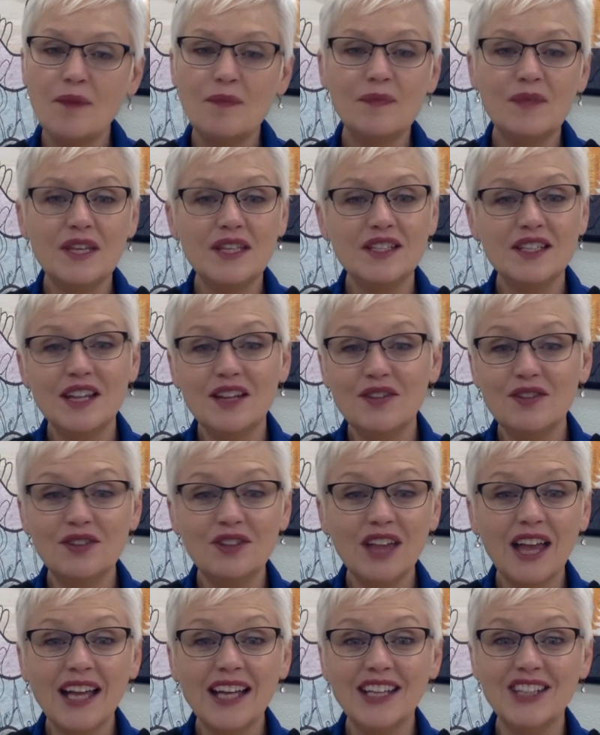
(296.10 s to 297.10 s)
They said, if you
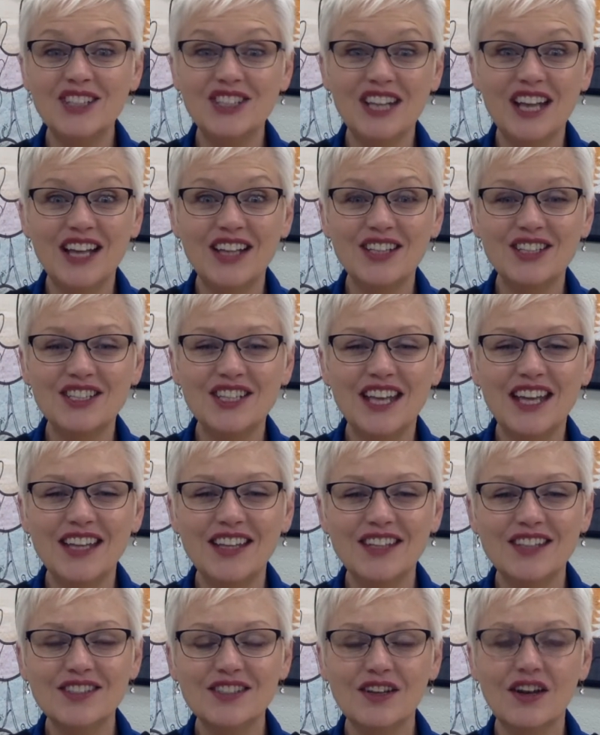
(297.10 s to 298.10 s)
like a challenge, take
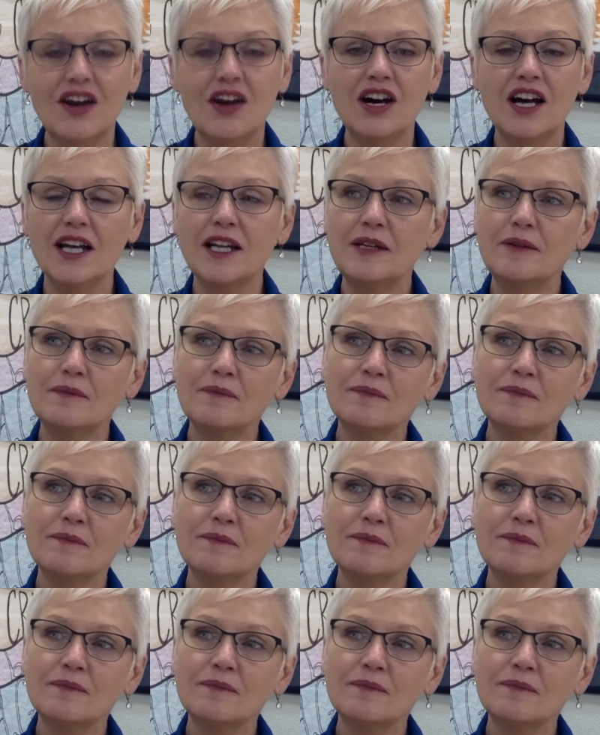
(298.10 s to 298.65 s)
this on.